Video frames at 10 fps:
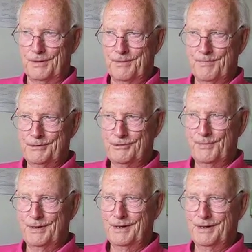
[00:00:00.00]
and it must
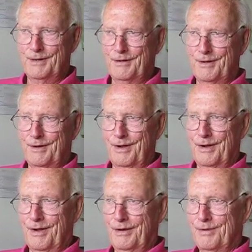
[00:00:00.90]
have been in
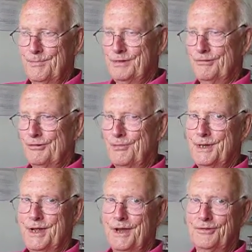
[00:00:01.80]
a committee room
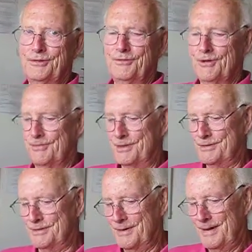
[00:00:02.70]
in the House of
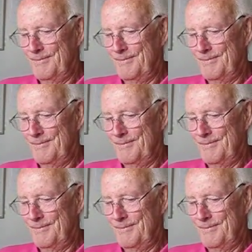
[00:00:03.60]
Commons.